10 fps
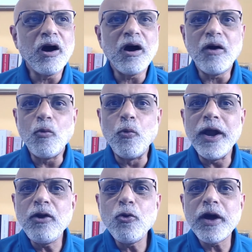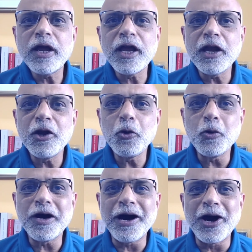When do I get into a
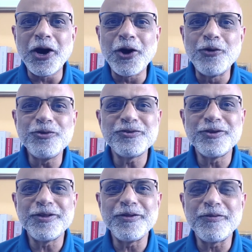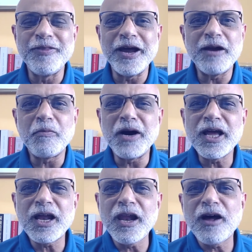house that my
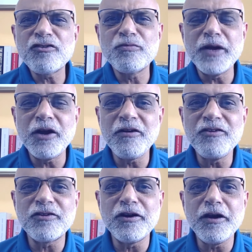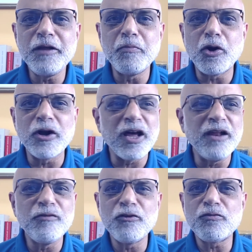classmate recently bought? I live
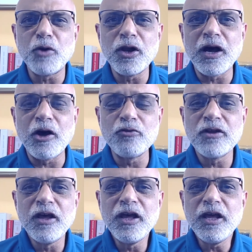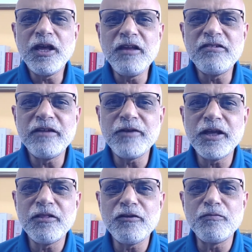in a small house. He's living
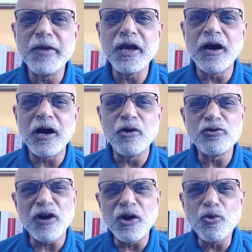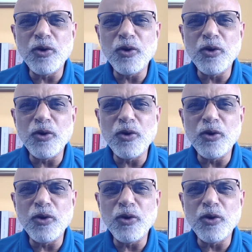in this big house. How do I